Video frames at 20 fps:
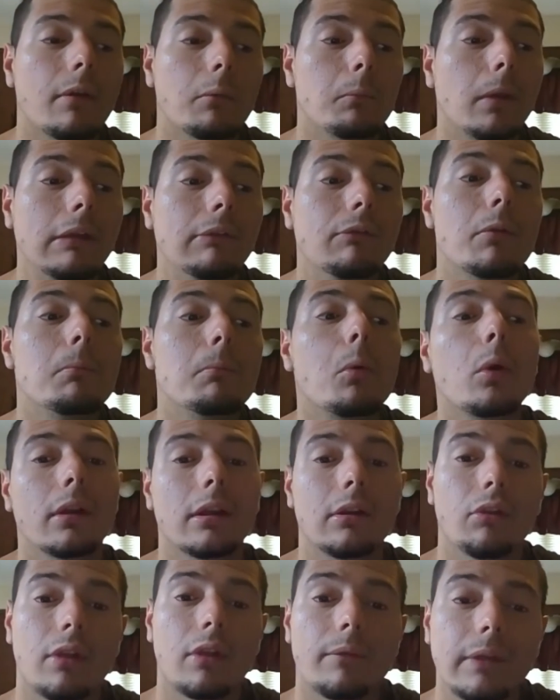even more than
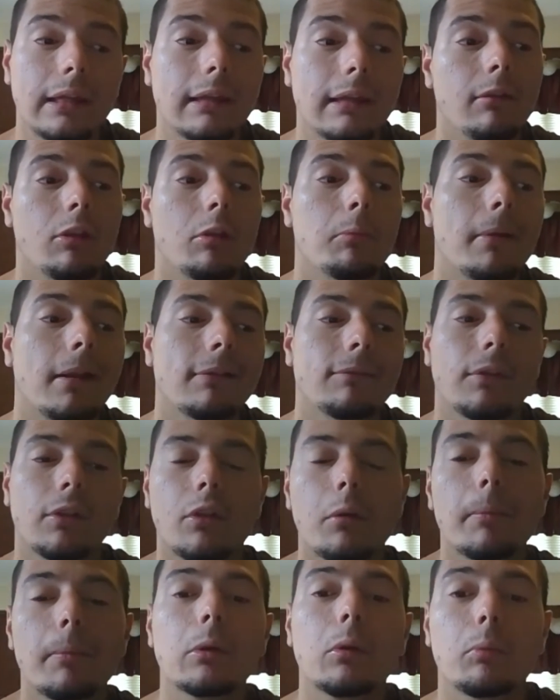a 7-game suspension for
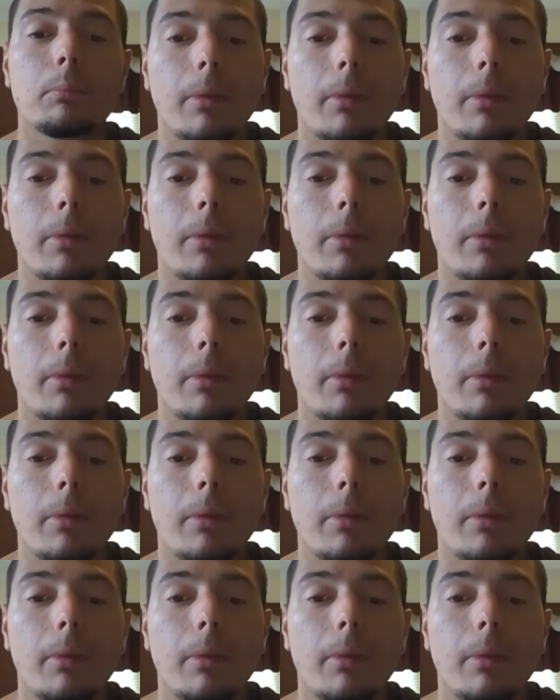somebody who's